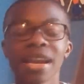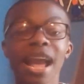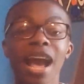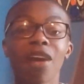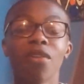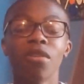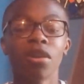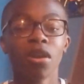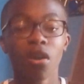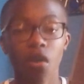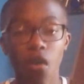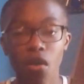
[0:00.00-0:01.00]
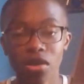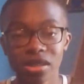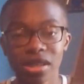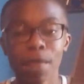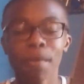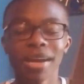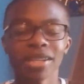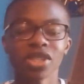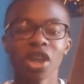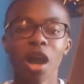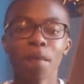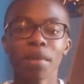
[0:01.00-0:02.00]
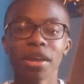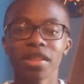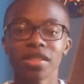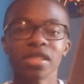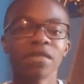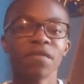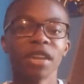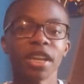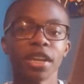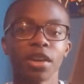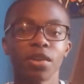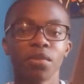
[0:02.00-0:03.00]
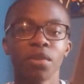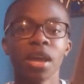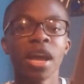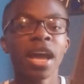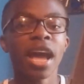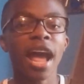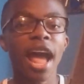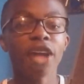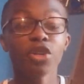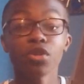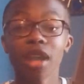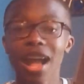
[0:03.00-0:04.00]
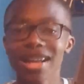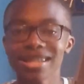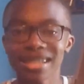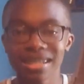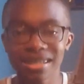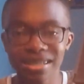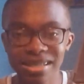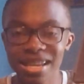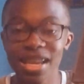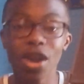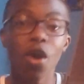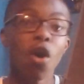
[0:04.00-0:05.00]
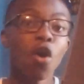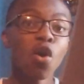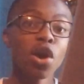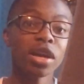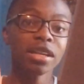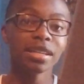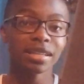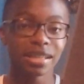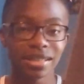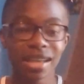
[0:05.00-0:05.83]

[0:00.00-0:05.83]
Now, on to the main topic of this video. As you guys can see on the